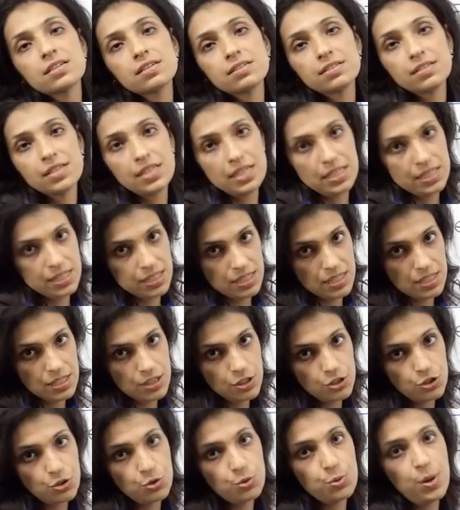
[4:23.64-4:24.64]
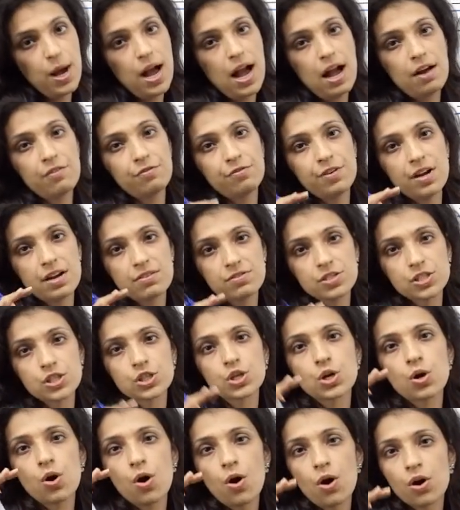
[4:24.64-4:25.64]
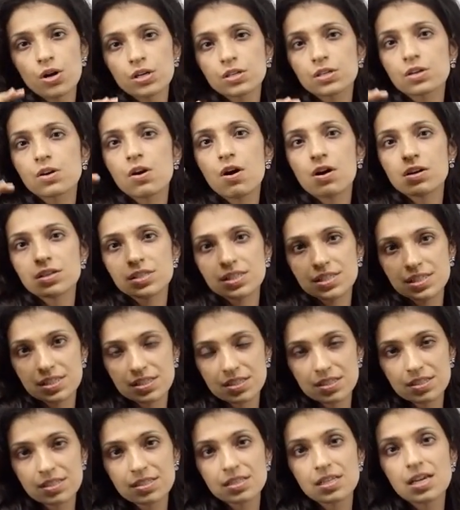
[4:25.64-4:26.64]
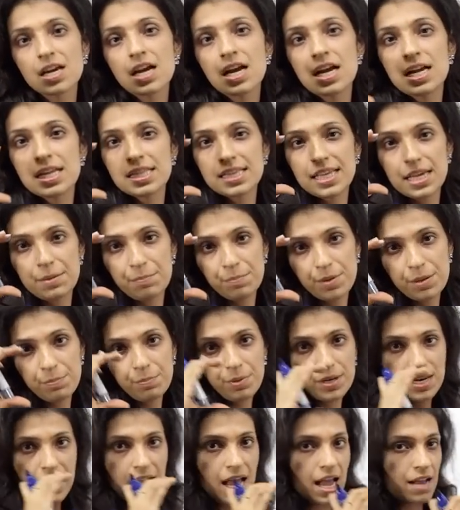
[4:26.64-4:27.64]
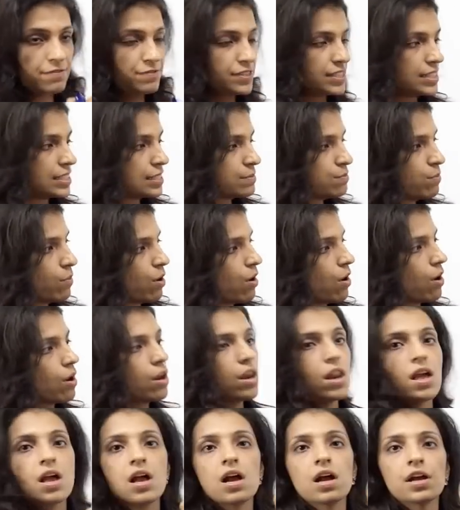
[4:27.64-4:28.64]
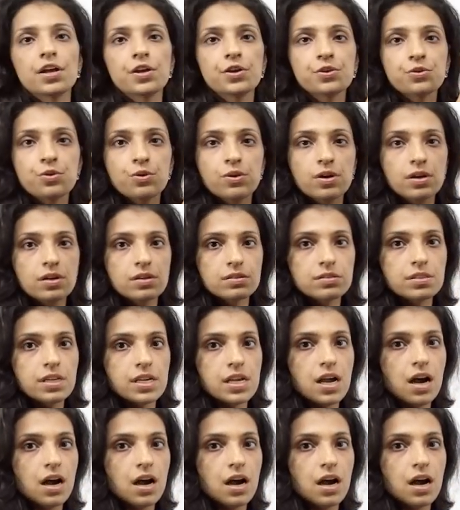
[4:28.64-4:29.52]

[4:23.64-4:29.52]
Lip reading: a deity. So you have various god goddesses that people have small, you know, they